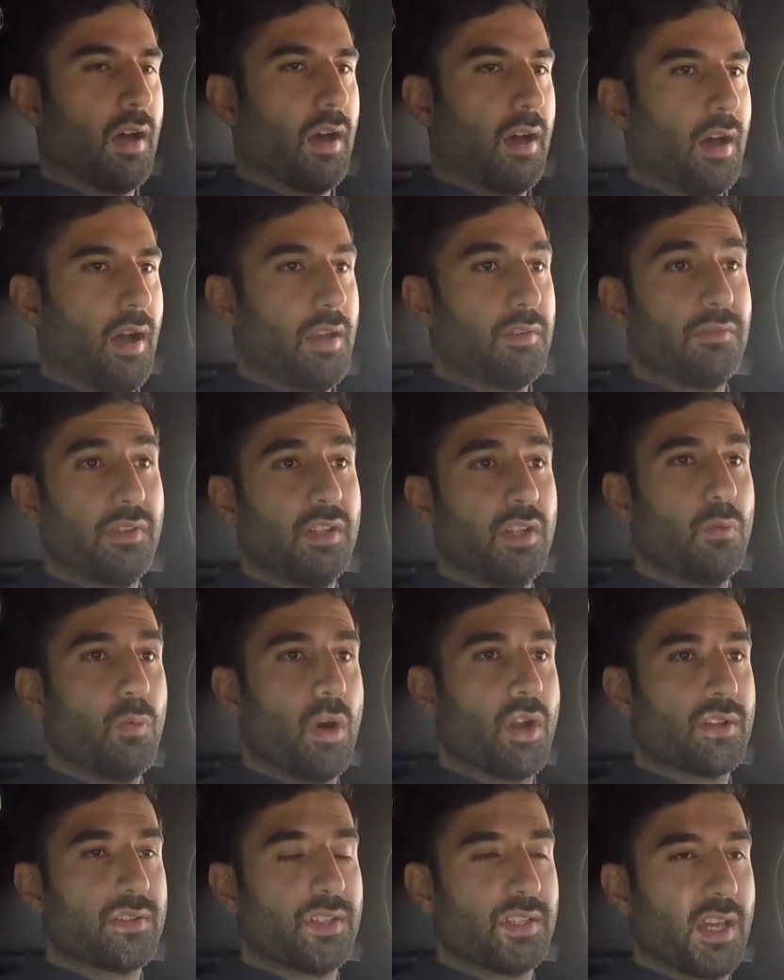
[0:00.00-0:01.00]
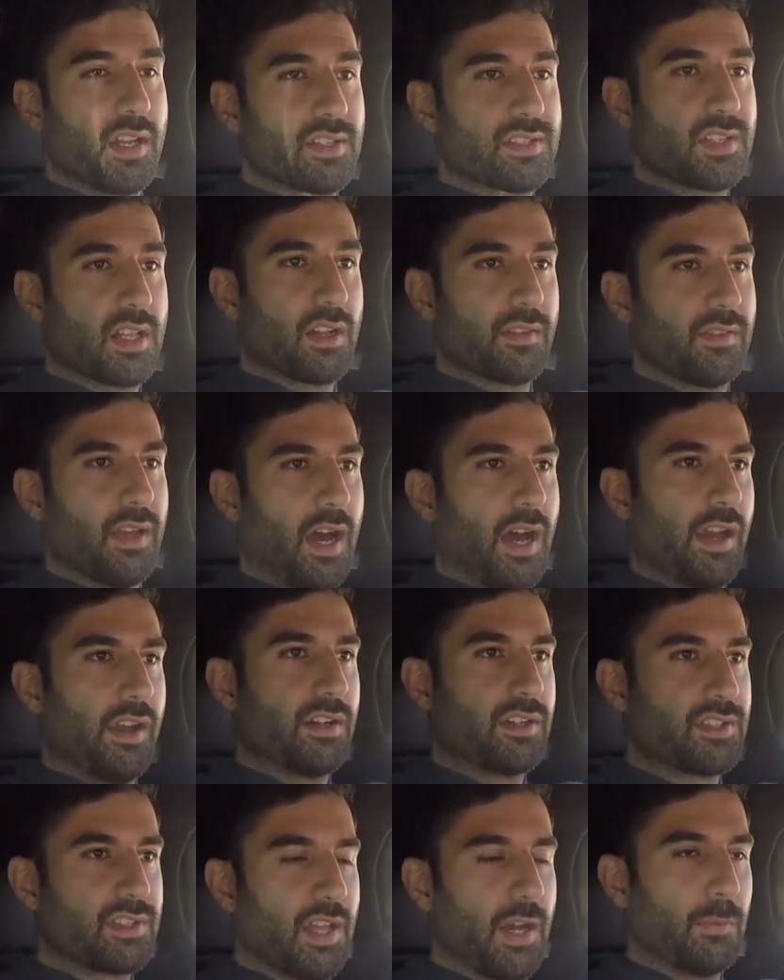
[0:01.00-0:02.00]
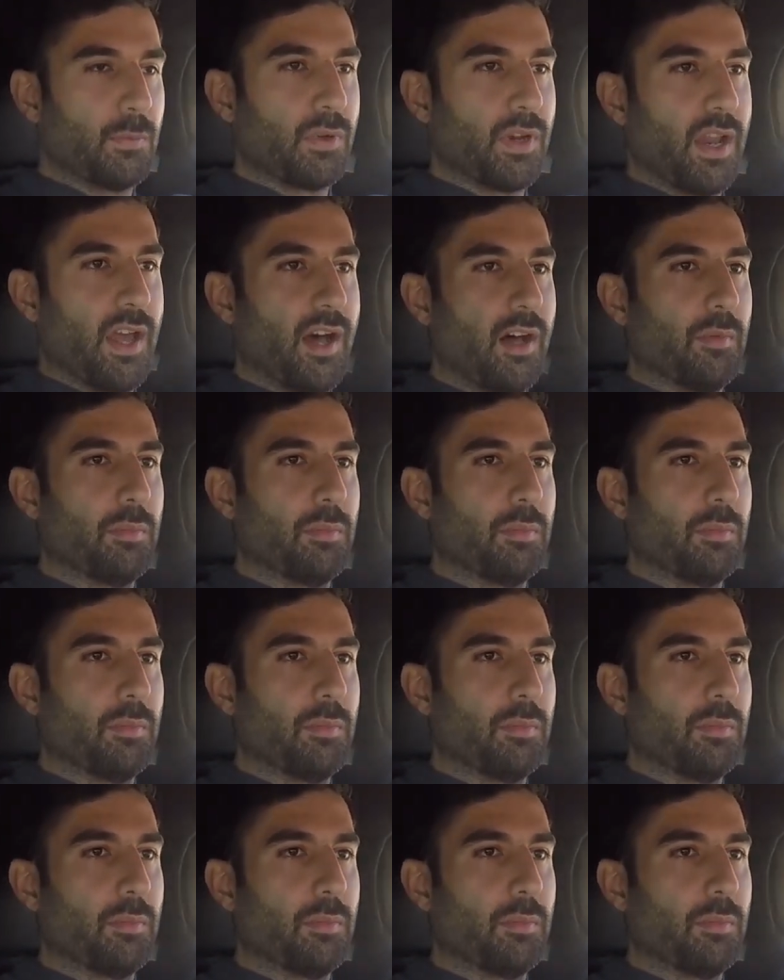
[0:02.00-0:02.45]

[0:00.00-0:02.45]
I really wanted to get a set of tires that would help